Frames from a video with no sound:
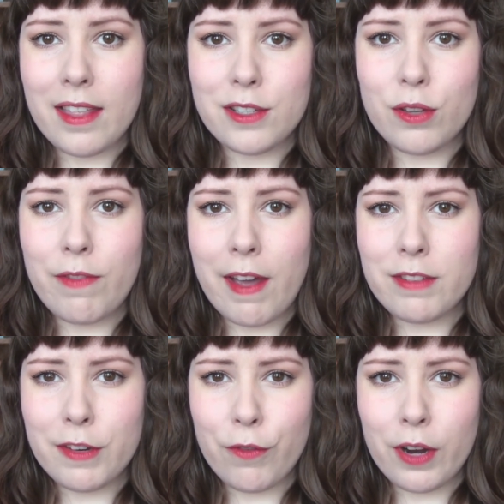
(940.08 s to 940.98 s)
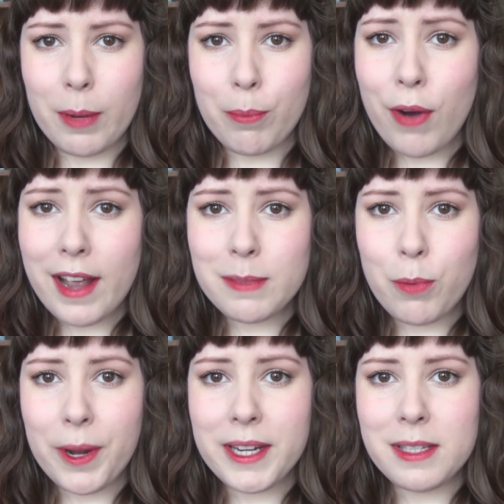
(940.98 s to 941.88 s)
They sort of have differing price
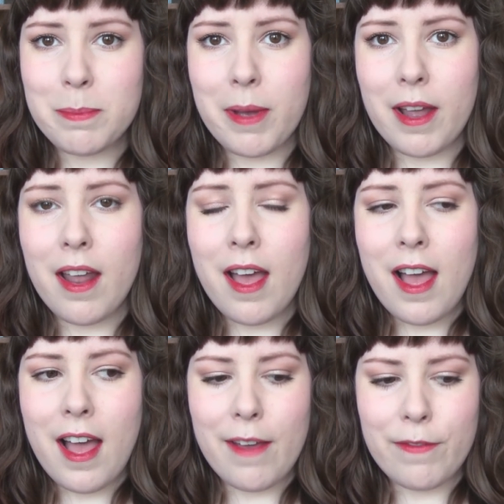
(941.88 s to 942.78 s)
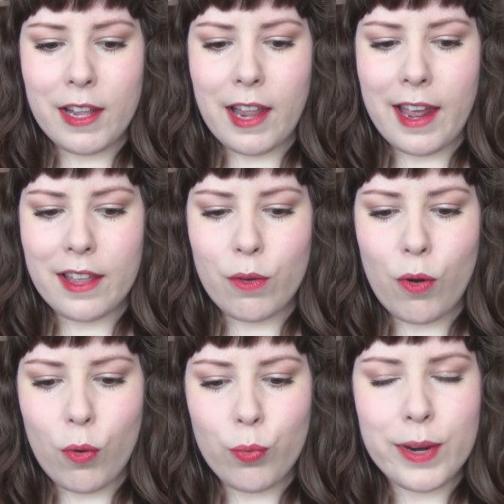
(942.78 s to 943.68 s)
points, but I feel like they're
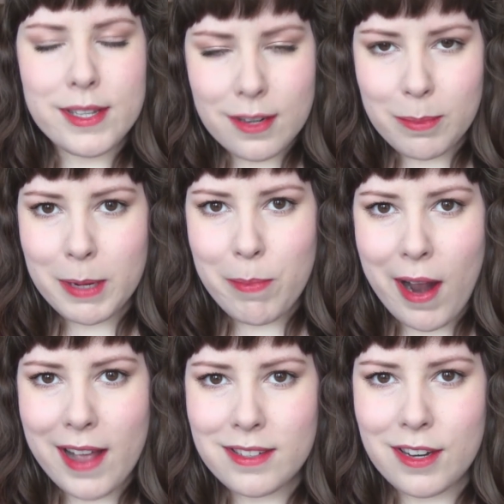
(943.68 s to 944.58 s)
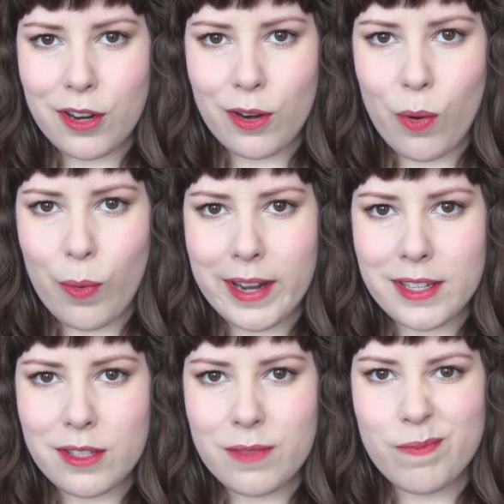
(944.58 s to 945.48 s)
all reasonably priced and you can
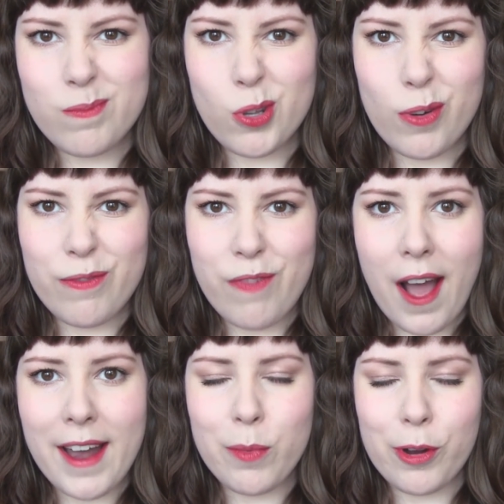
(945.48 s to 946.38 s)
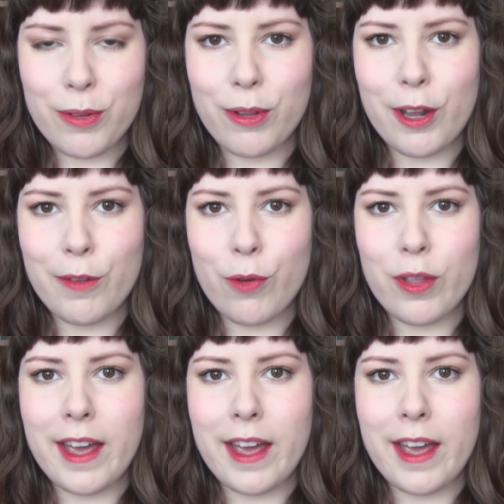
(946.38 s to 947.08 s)
always sort of find what you're looking for.